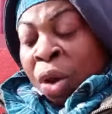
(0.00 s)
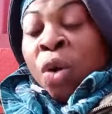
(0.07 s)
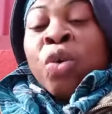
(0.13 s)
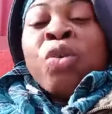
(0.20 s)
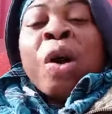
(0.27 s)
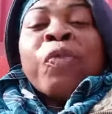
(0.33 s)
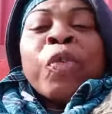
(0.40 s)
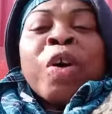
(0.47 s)
You
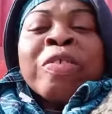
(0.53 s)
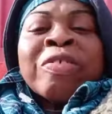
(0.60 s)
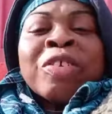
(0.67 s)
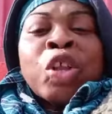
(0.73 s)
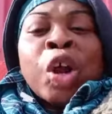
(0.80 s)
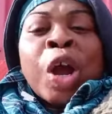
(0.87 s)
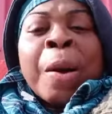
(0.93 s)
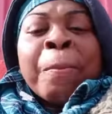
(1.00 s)
know if you go sit
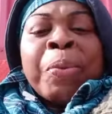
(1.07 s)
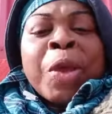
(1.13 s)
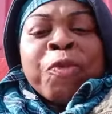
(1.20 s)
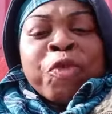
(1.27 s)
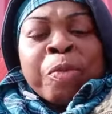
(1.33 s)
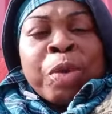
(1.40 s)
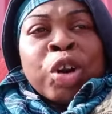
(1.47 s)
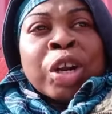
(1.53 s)
down and pray
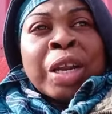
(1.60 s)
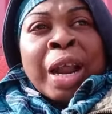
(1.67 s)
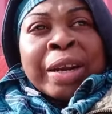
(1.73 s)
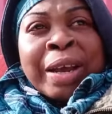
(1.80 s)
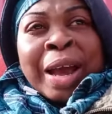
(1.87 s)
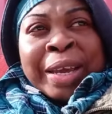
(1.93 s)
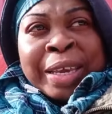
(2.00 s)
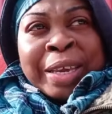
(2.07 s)
for blood clot
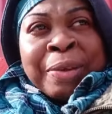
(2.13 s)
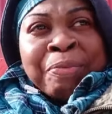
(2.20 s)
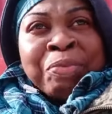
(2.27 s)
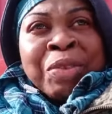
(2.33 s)
cocky.